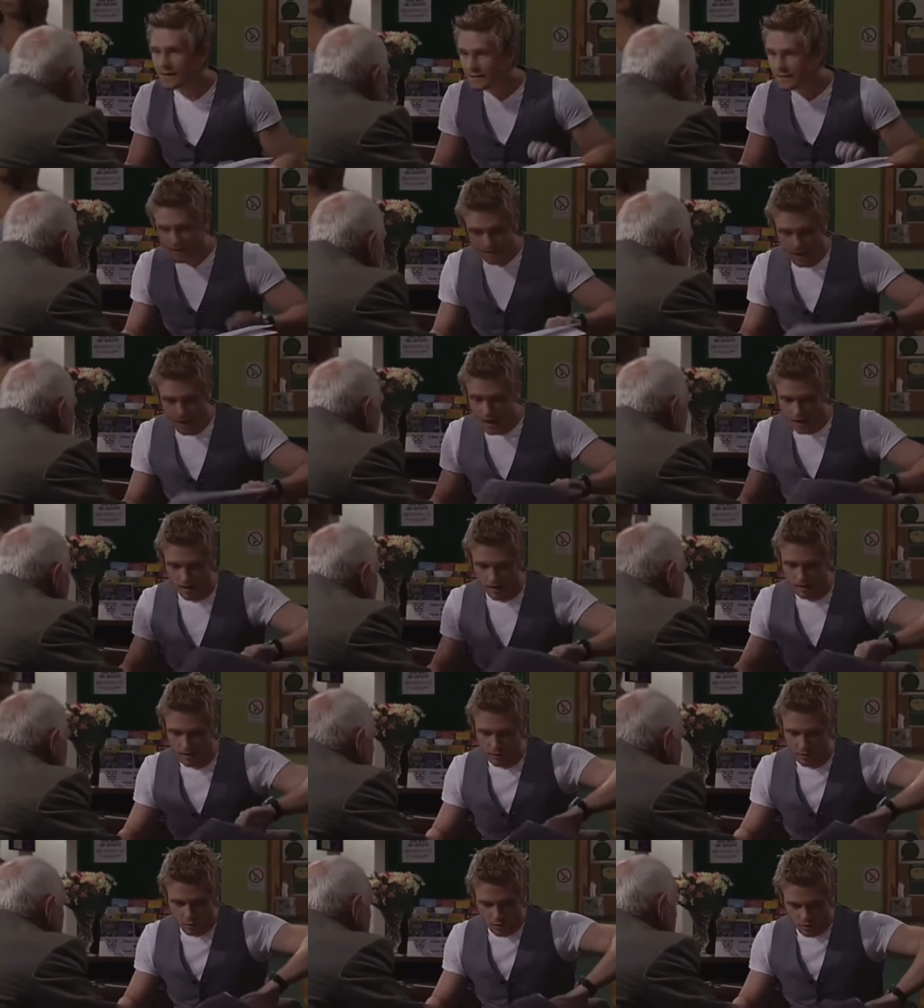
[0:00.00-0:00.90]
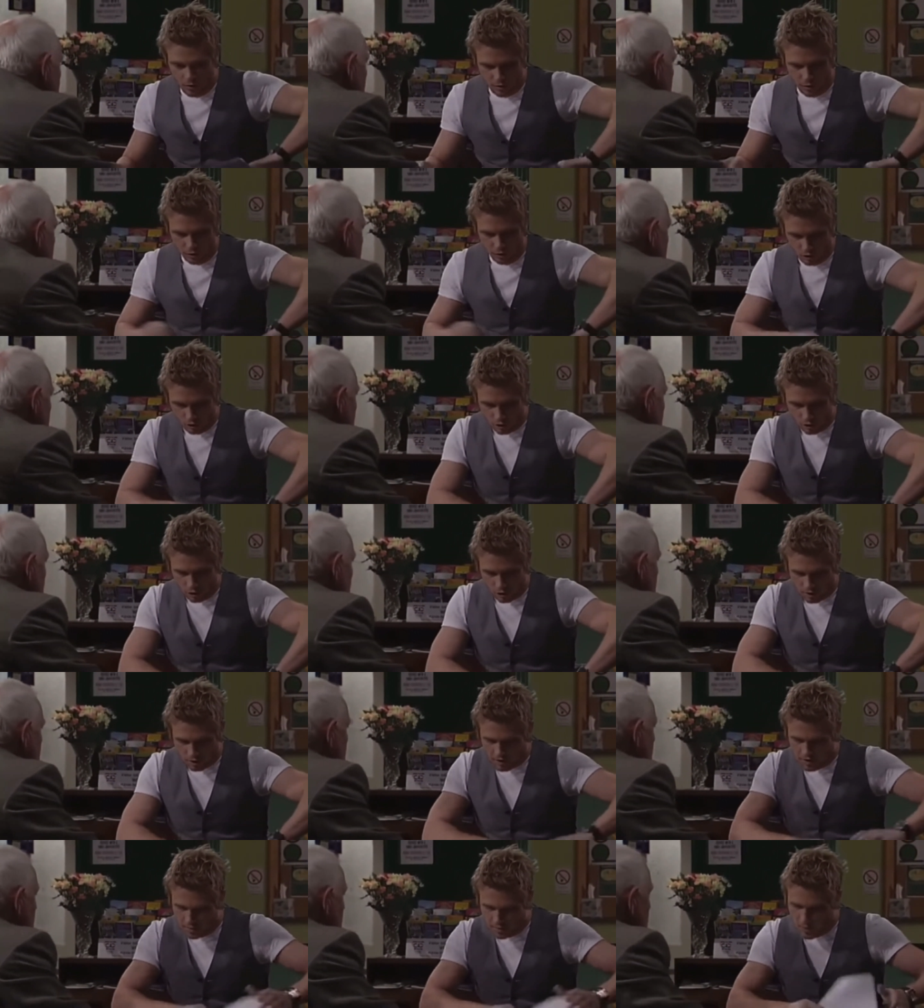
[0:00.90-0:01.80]
Yeah. Look at
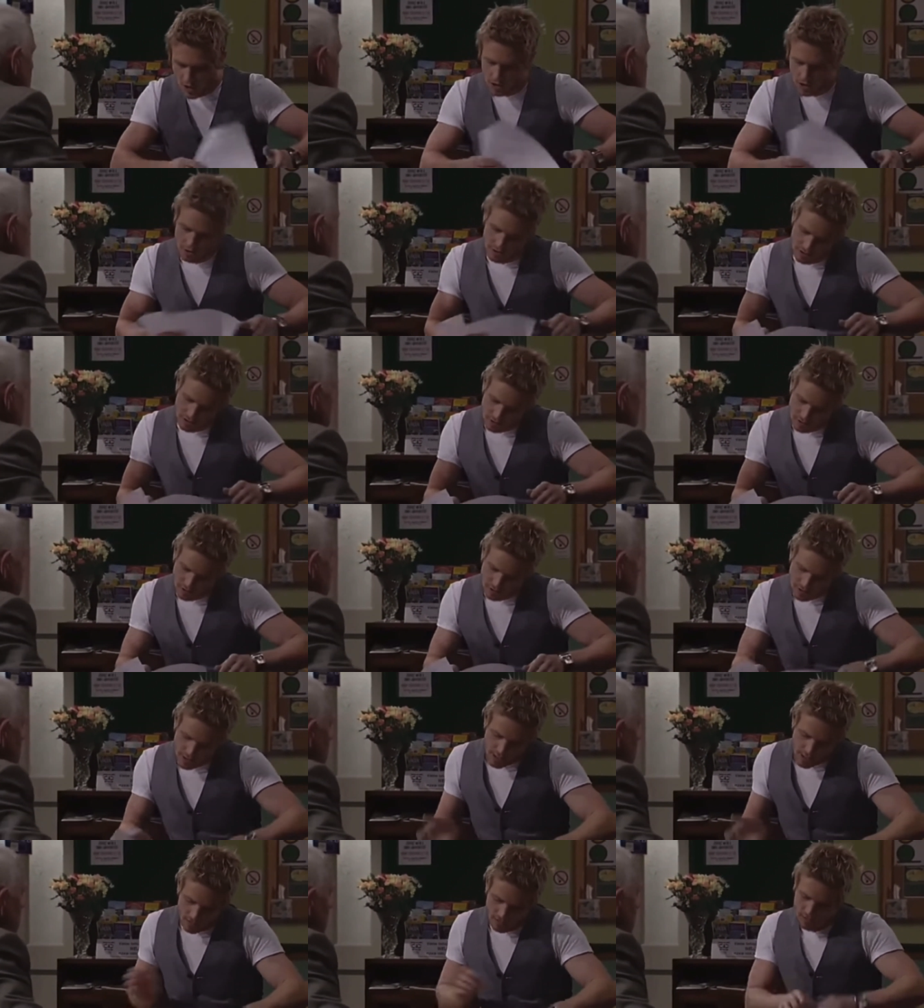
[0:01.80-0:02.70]
these perks. Here.